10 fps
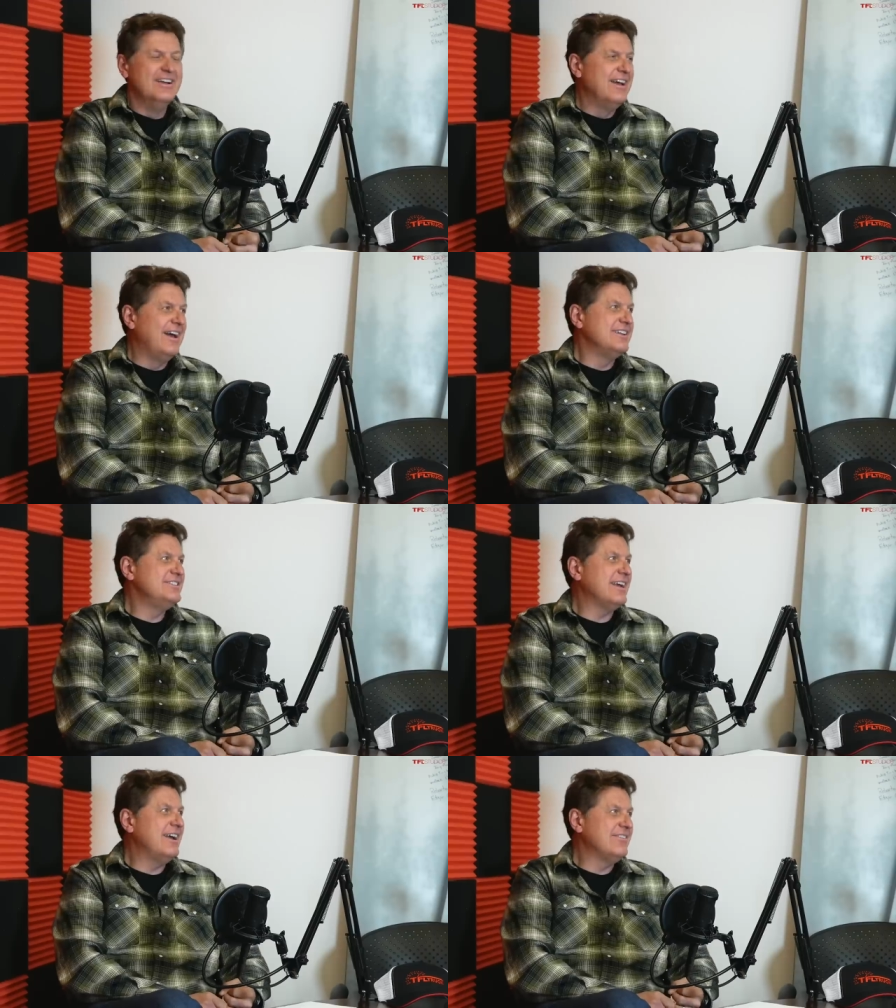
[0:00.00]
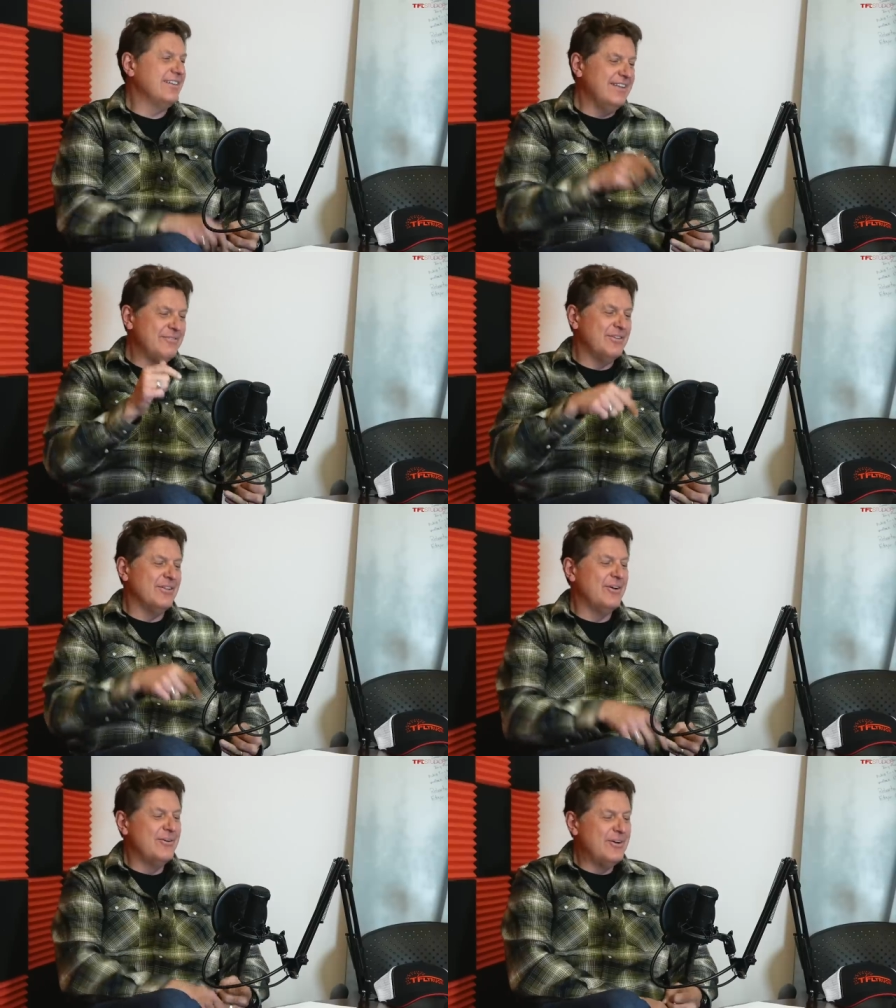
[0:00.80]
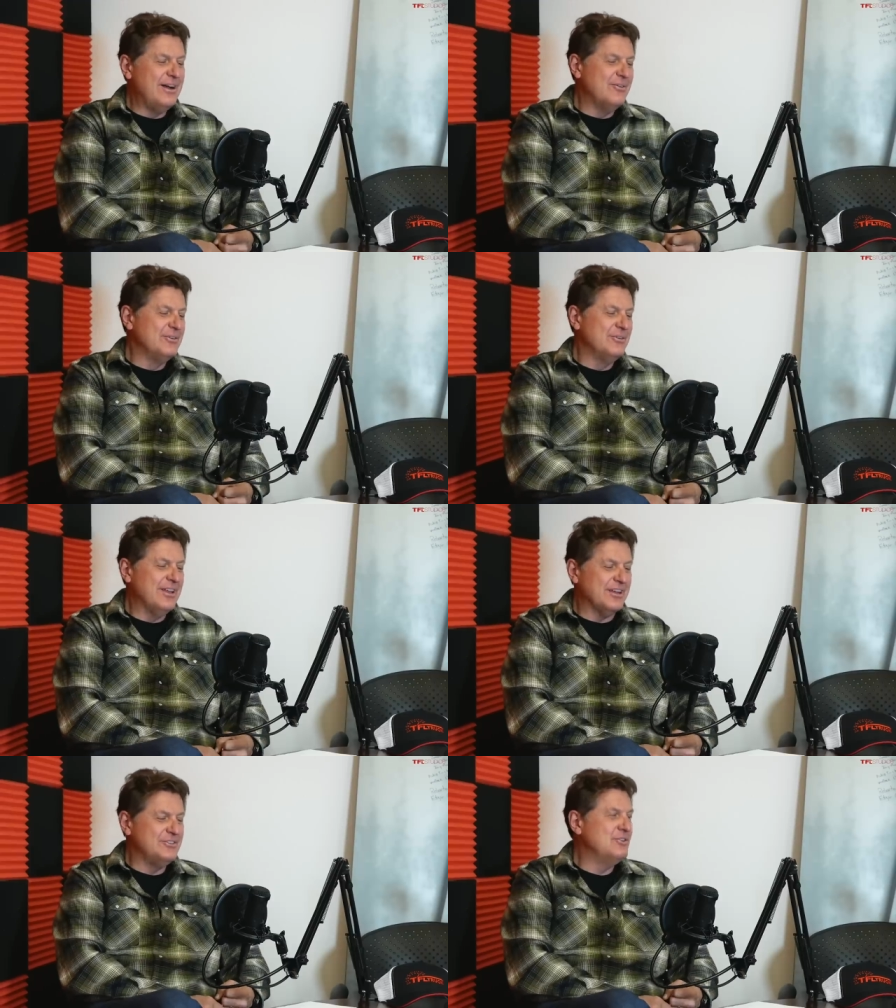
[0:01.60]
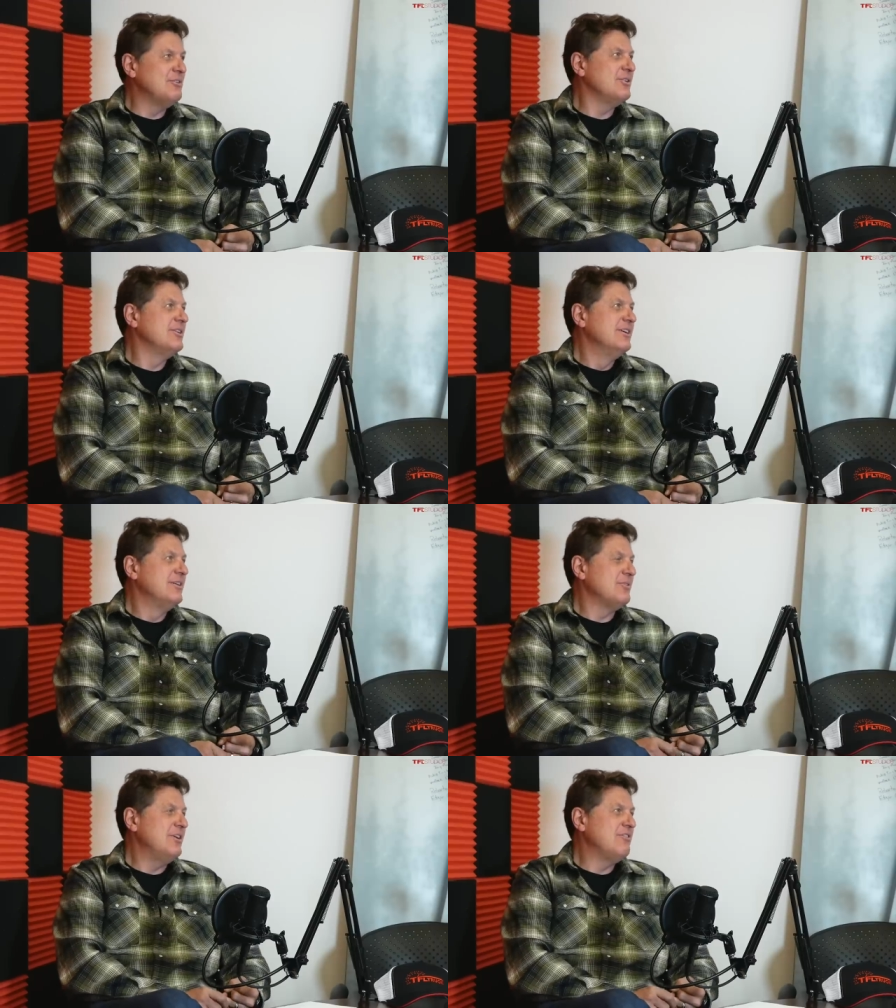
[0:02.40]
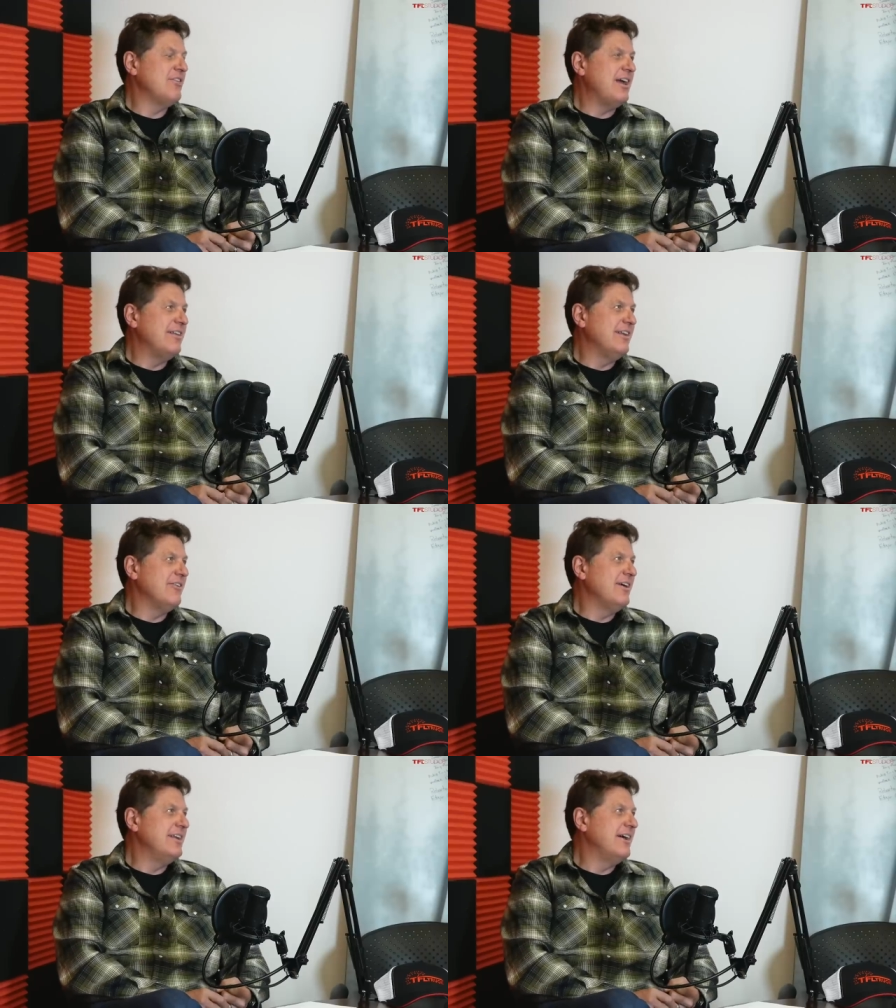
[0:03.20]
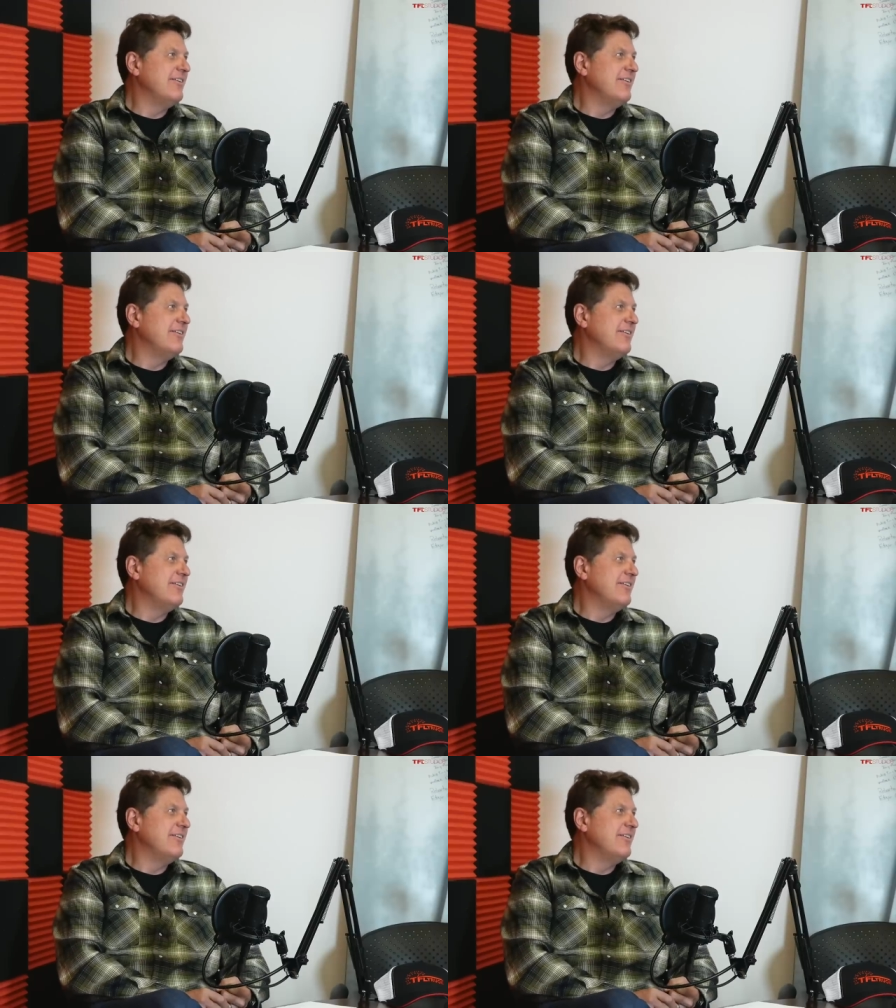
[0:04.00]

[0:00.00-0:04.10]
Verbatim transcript: uh, check out the link below. Uh, we're doing like a two for three for the holiday right now. Yeah,